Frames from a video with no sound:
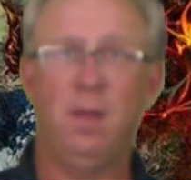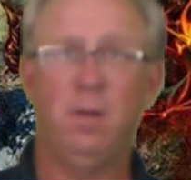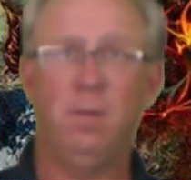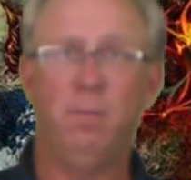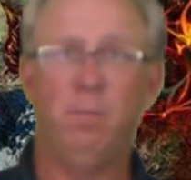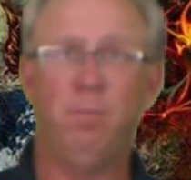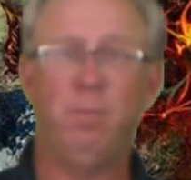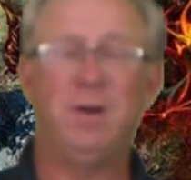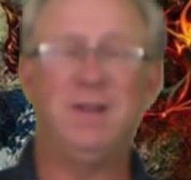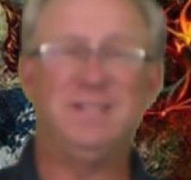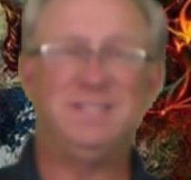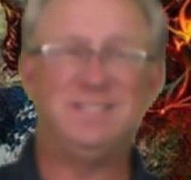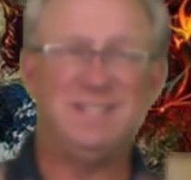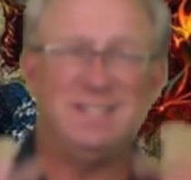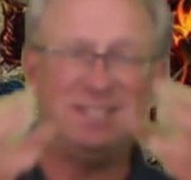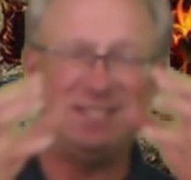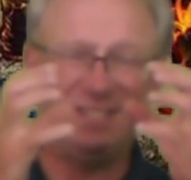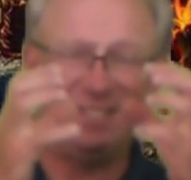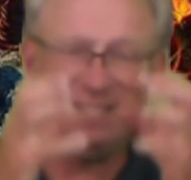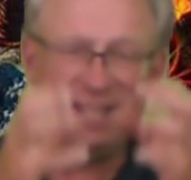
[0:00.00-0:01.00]
But it's
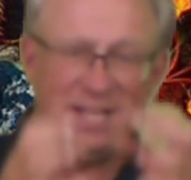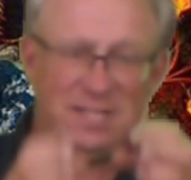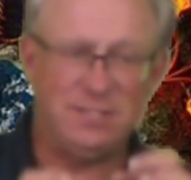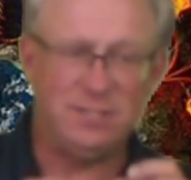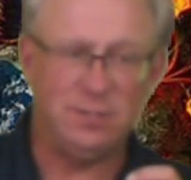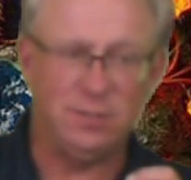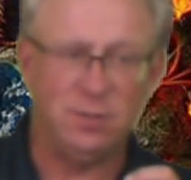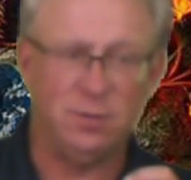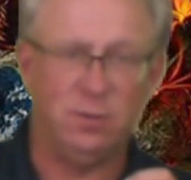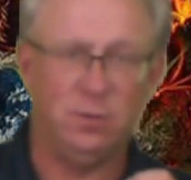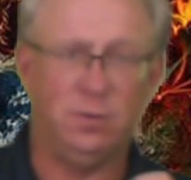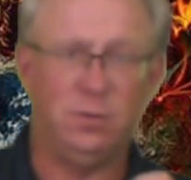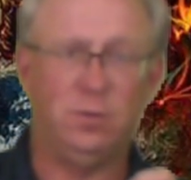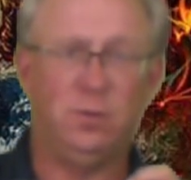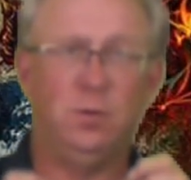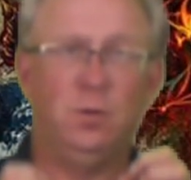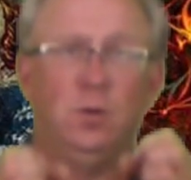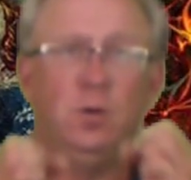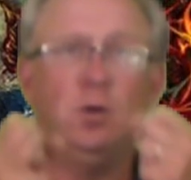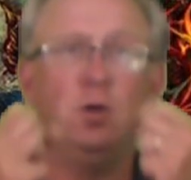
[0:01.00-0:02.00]
sensical
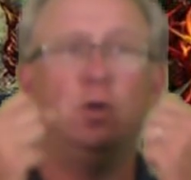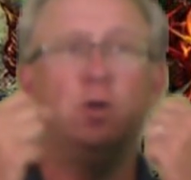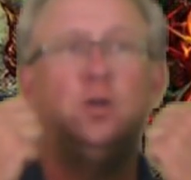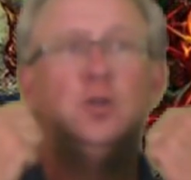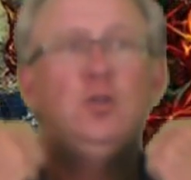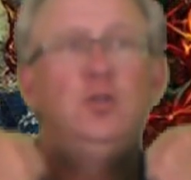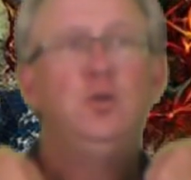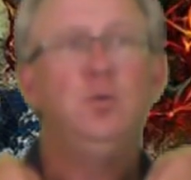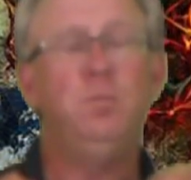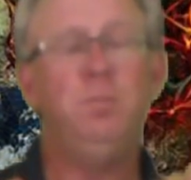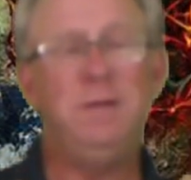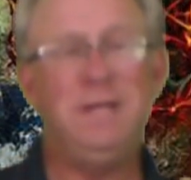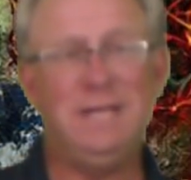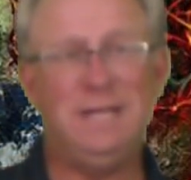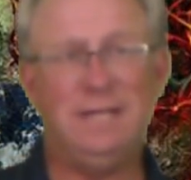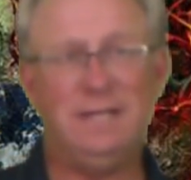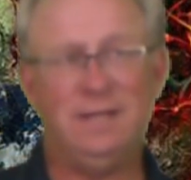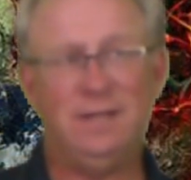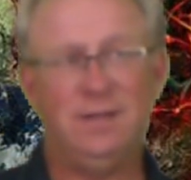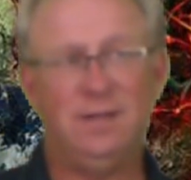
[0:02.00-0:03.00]
to
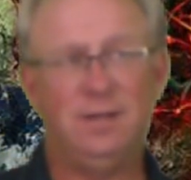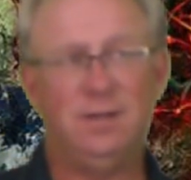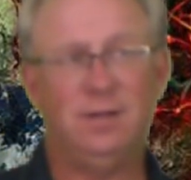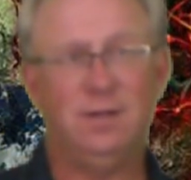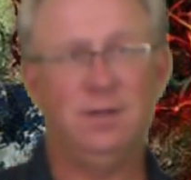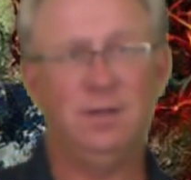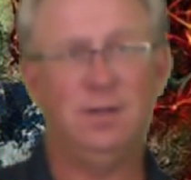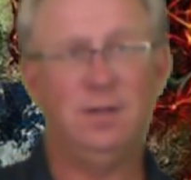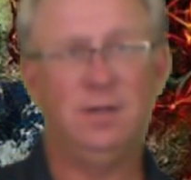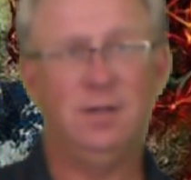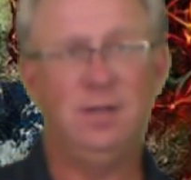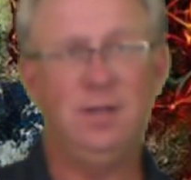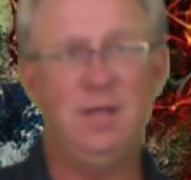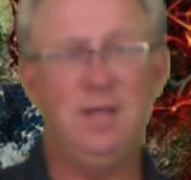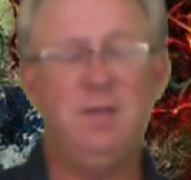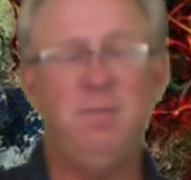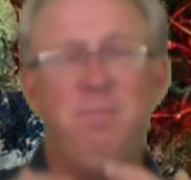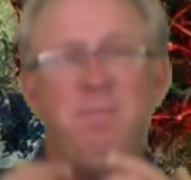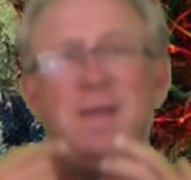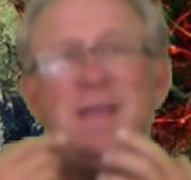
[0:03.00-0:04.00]
me.
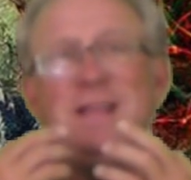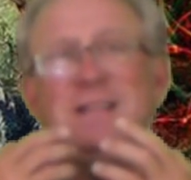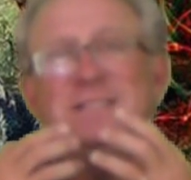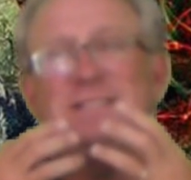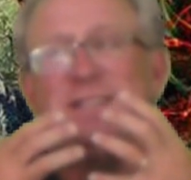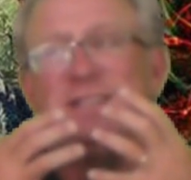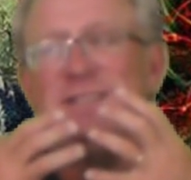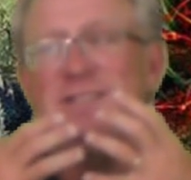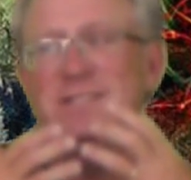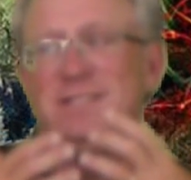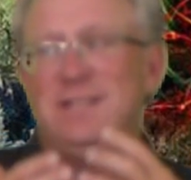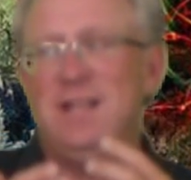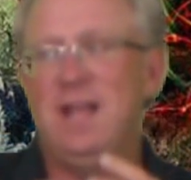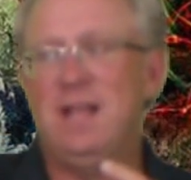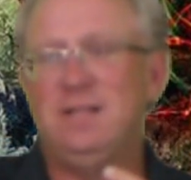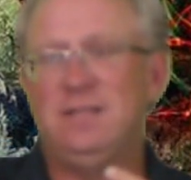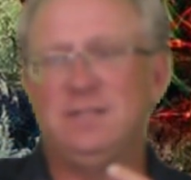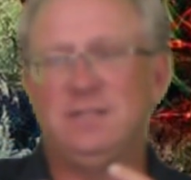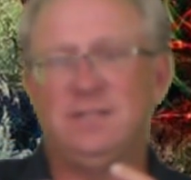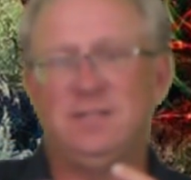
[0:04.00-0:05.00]
It makes
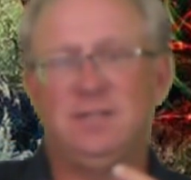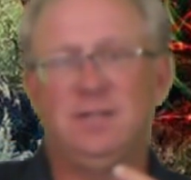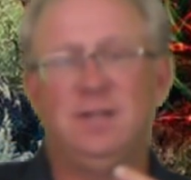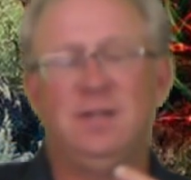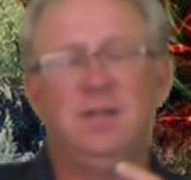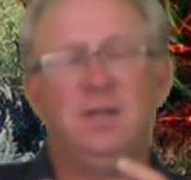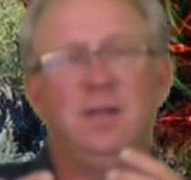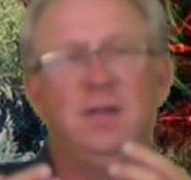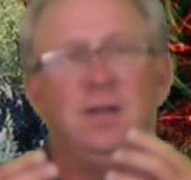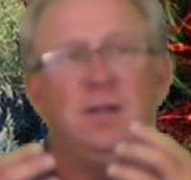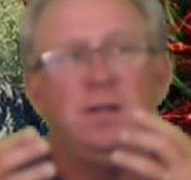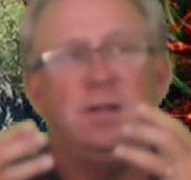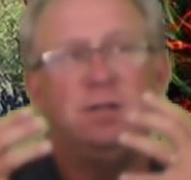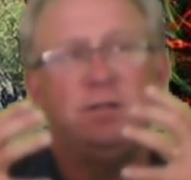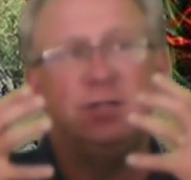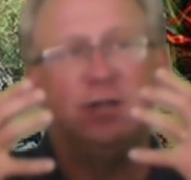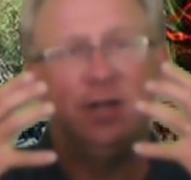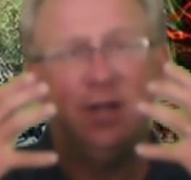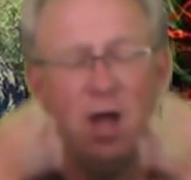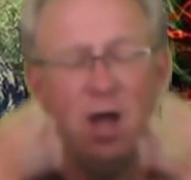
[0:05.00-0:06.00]
sense
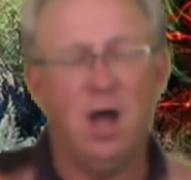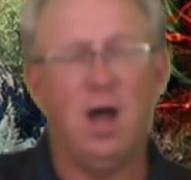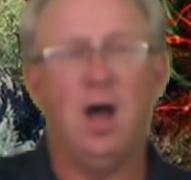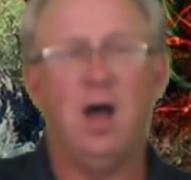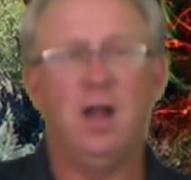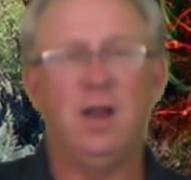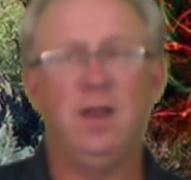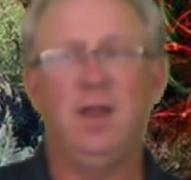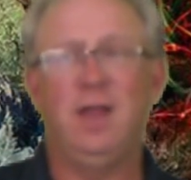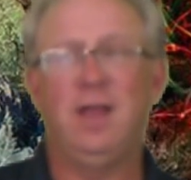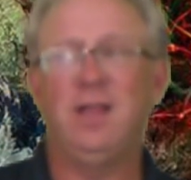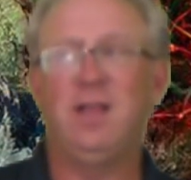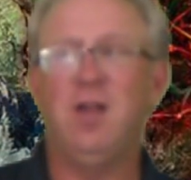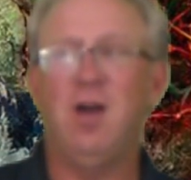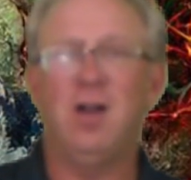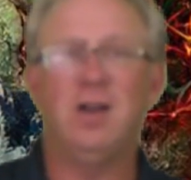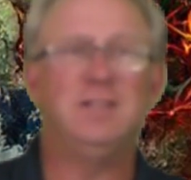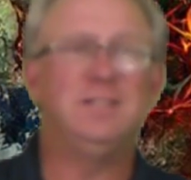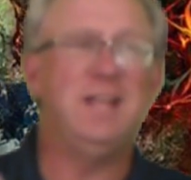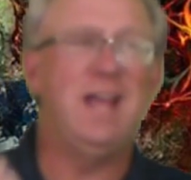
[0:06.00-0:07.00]
to God, and
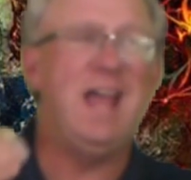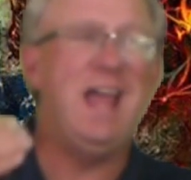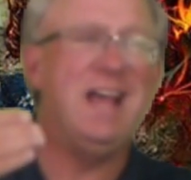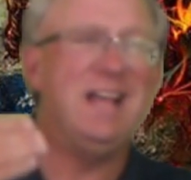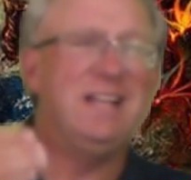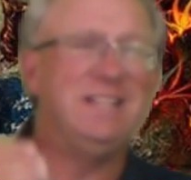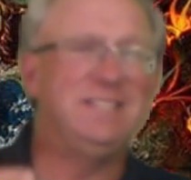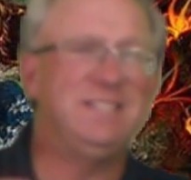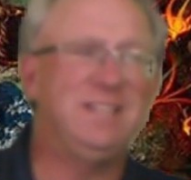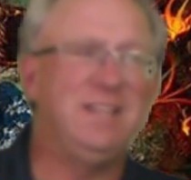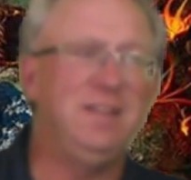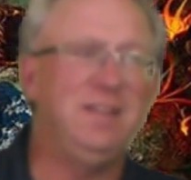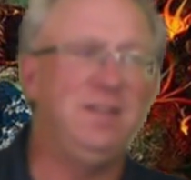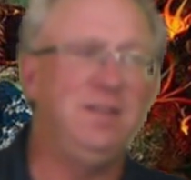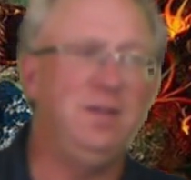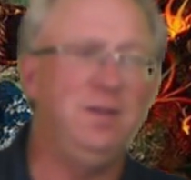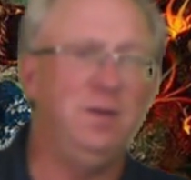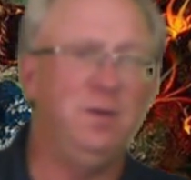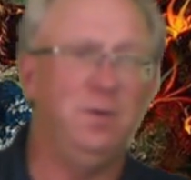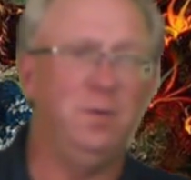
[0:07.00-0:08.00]
God is asking
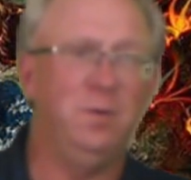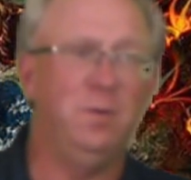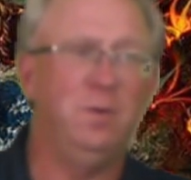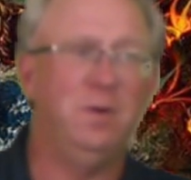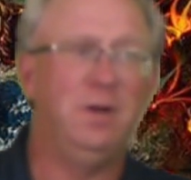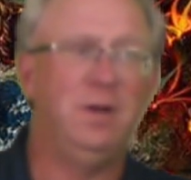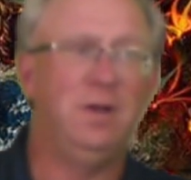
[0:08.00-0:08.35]
you